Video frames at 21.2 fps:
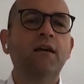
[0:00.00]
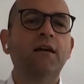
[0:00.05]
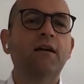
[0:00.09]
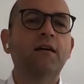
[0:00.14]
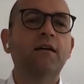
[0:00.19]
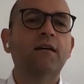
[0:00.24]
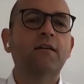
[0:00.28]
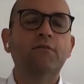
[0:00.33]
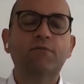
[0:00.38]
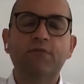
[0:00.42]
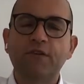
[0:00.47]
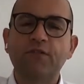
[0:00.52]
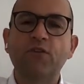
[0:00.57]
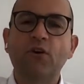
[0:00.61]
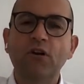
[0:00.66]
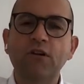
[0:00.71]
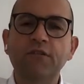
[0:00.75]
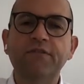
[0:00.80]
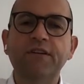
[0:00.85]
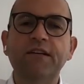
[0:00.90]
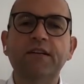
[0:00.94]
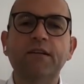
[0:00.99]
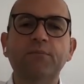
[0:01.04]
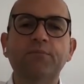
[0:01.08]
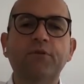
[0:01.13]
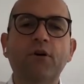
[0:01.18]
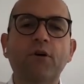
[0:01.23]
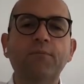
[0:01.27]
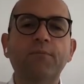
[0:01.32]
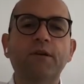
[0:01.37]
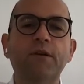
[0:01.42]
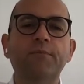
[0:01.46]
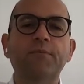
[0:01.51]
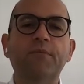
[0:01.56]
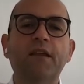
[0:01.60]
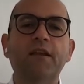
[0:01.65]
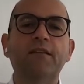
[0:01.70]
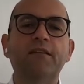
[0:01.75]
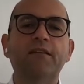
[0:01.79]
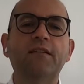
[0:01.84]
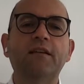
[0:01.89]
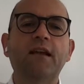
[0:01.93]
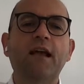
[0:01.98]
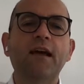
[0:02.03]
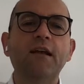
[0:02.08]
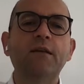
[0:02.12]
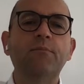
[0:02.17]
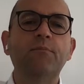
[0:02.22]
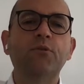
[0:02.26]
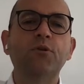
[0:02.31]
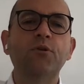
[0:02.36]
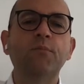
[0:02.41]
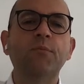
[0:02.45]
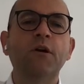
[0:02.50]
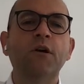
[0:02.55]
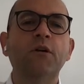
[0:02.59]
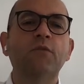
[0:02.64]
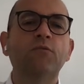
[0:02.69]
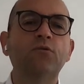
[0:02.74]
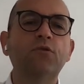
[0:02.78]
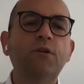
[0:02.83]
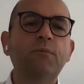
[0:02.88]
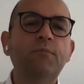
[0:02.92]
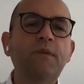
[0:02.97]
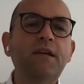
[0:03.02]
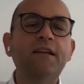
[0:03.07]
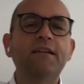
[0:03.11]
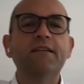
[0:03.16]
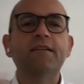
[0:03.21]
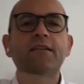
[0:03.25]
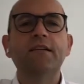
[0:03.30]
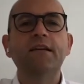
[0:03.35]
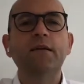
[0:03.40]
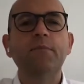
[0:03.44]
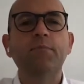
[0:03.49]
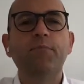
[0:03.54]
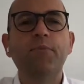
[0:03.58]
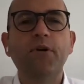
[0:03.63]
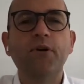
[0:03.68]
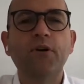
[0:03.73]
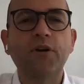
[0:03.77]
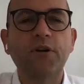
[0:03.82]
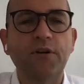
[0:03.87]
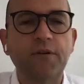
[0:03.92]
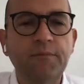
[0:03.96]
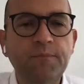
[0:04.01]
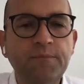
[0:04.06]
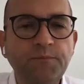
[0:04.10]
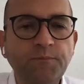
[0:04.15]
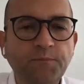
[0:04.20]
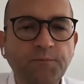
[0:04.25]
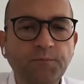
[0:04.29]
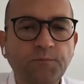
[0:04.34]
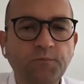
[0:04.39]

uh, resolving the problem that the light bulb would immediately burn.